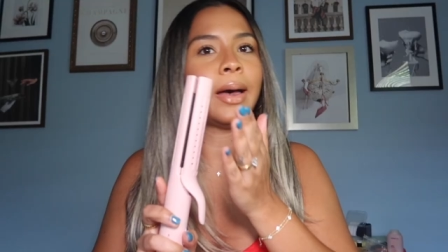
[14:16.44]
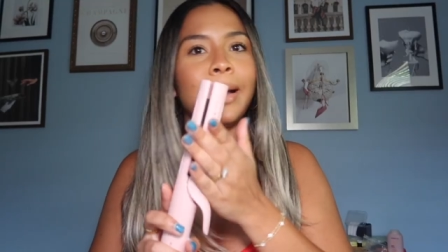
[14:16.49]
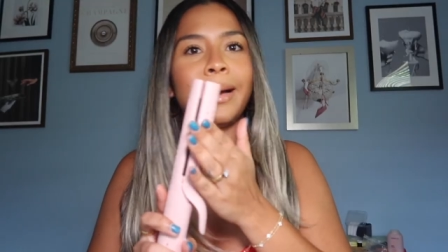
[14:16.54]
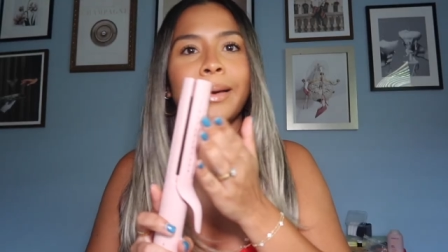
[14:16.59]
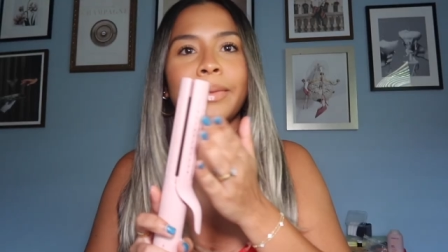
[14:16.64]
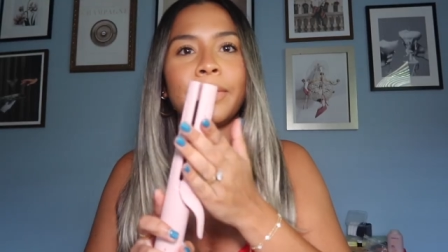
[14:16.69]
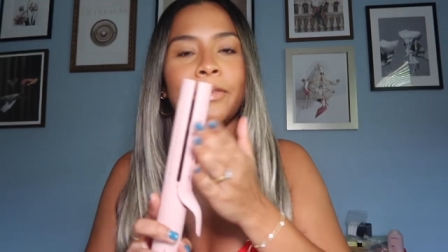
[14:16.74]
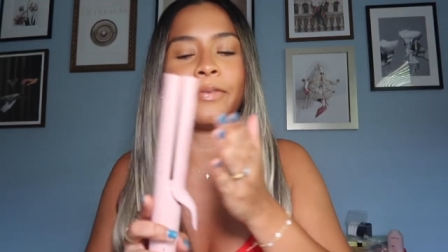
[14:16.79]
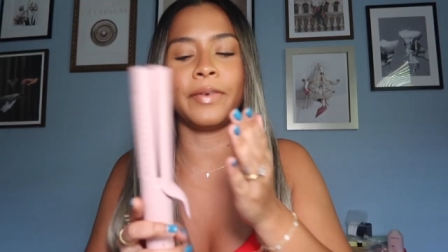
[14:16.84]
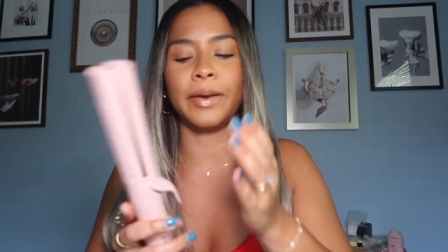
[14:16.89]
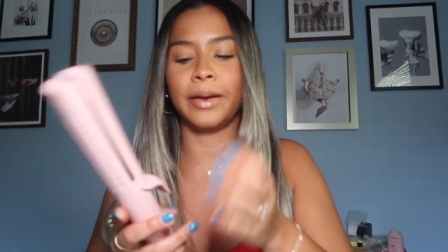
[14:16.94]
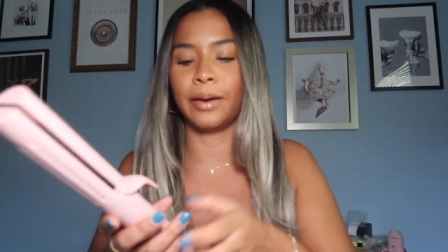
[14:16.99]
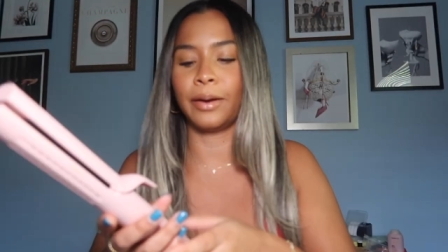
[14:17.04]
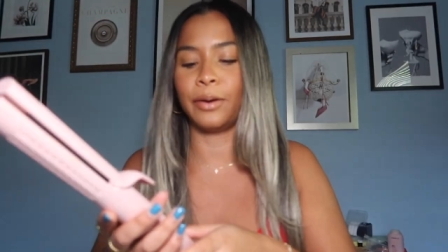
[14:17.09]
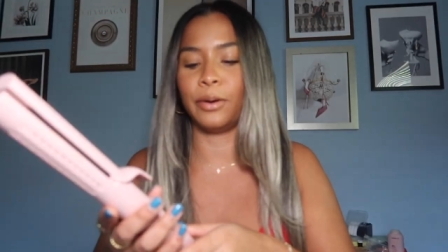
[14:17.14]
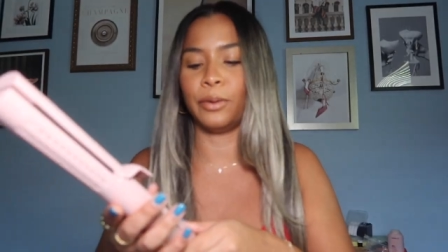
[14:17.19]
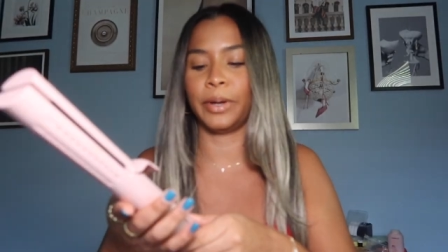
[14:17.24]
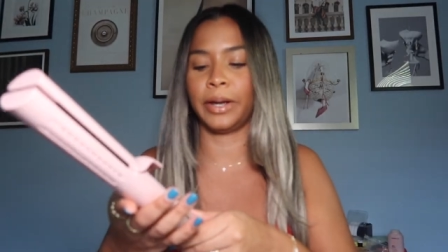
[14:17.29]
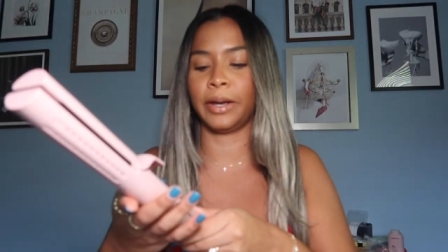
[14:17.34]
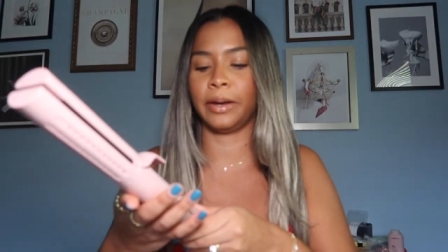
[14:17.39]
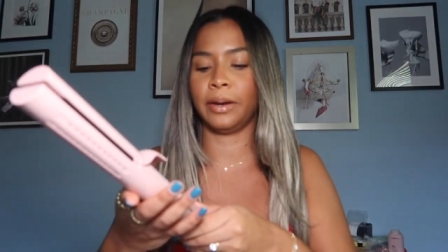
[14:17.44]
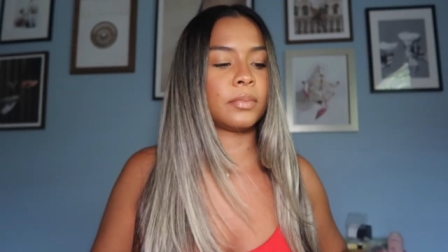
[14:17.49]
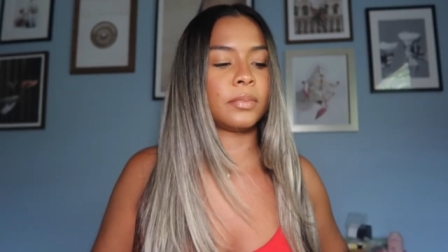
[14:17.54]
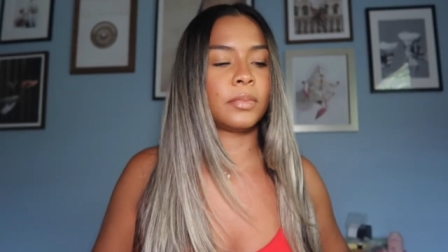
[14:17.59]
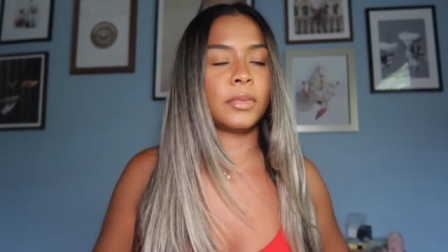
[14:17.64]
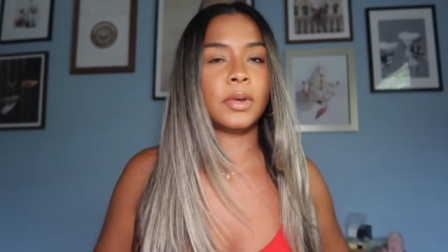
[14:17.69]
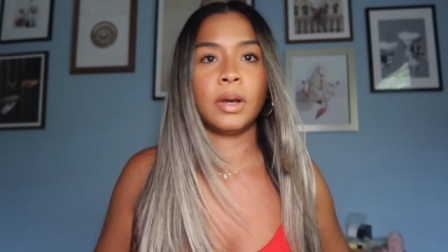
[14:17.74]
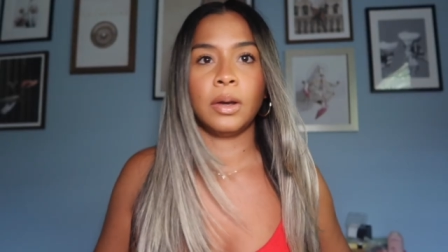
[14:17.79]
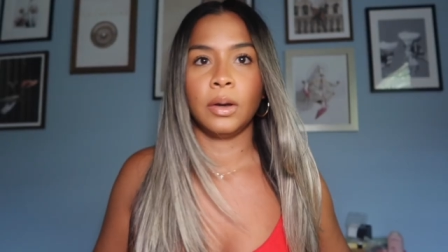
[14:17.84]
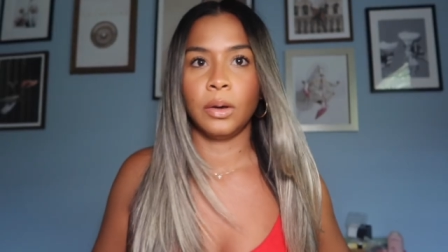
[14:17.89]
I got the fan going.
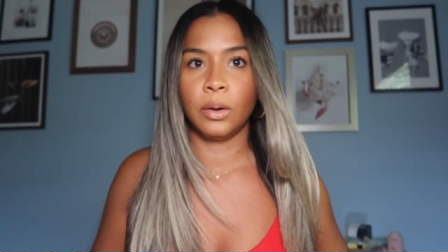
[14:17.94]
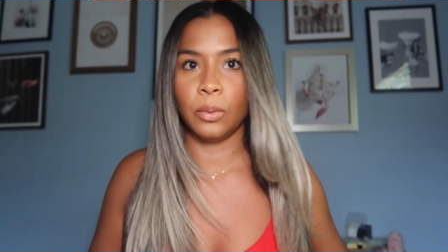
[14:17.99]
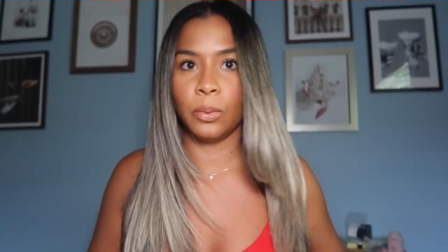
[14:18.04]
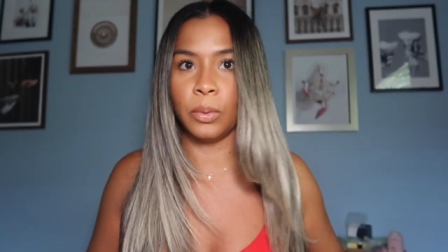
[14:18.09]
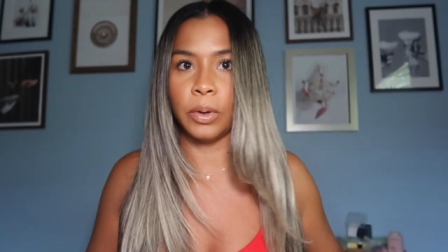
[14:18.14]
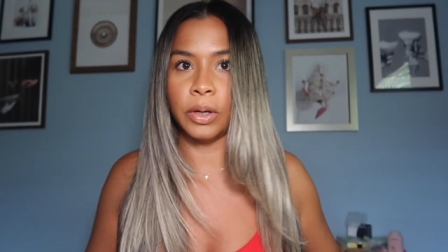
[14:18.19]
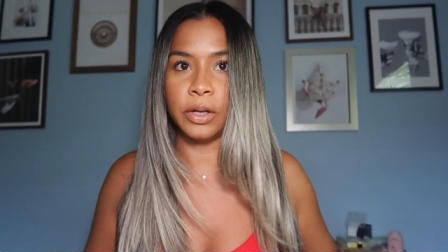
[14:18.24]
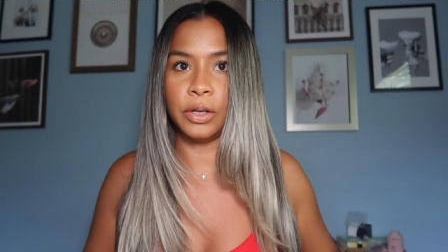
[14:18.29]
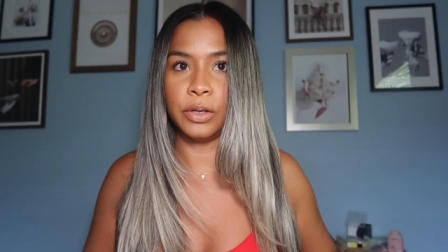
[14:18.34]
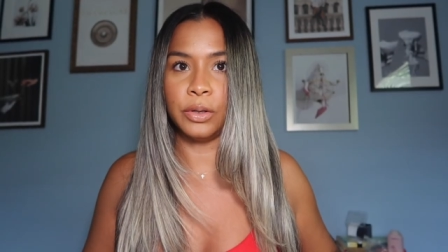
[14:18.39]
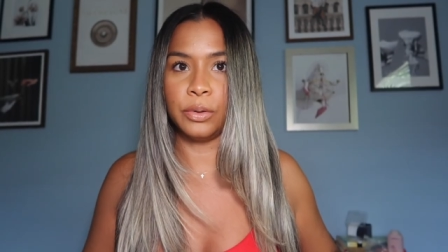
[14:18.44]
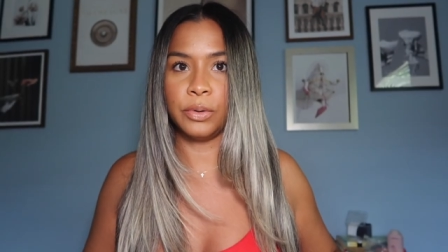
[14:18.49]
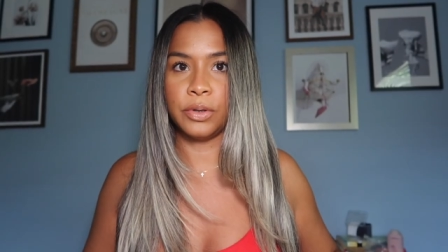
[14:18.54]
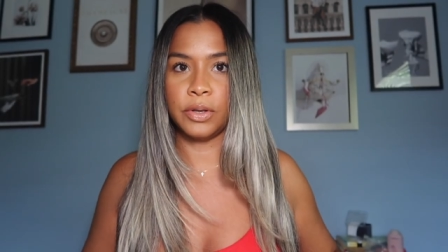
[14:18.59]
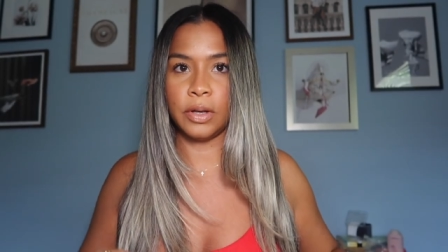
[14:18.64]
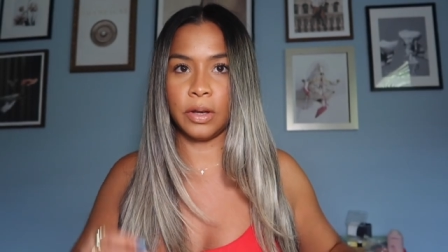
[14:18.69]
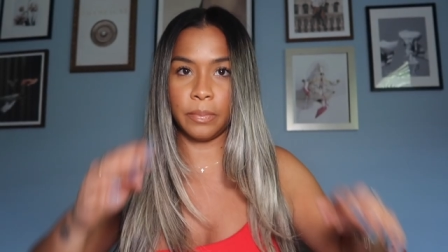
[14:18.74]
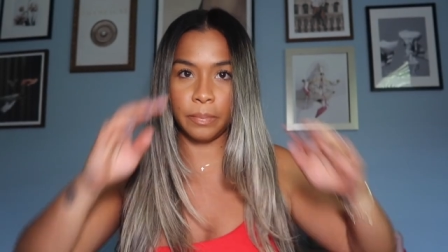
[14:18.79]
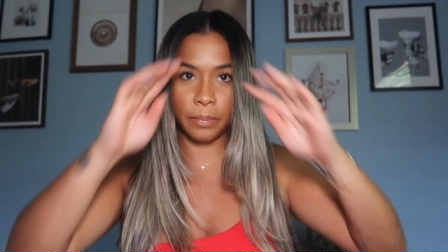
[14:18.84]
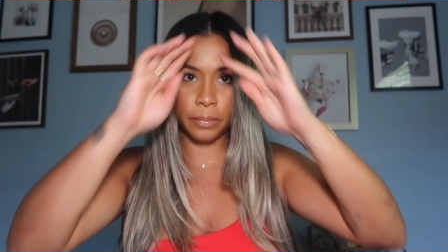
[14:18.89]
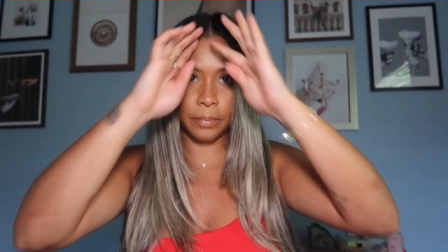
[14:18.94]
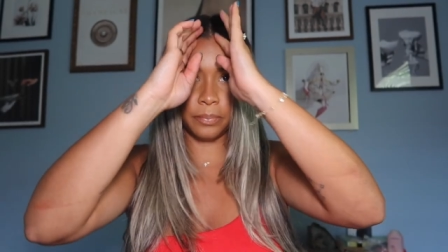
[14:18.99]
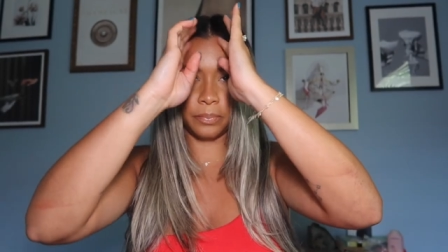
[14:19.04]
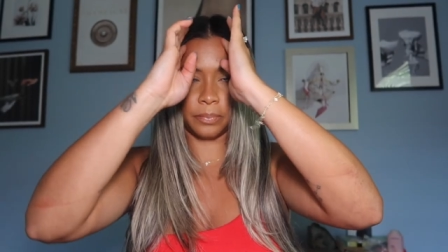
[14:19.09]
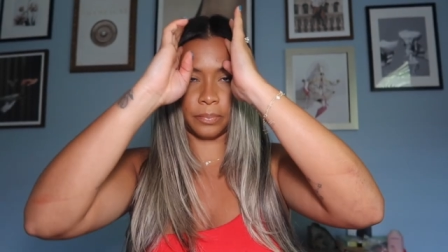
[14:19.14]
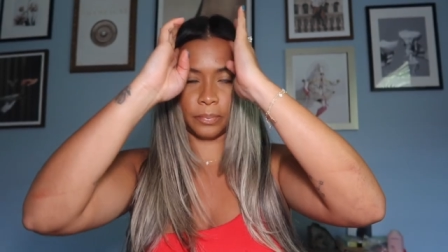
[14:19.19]
We're gonna do some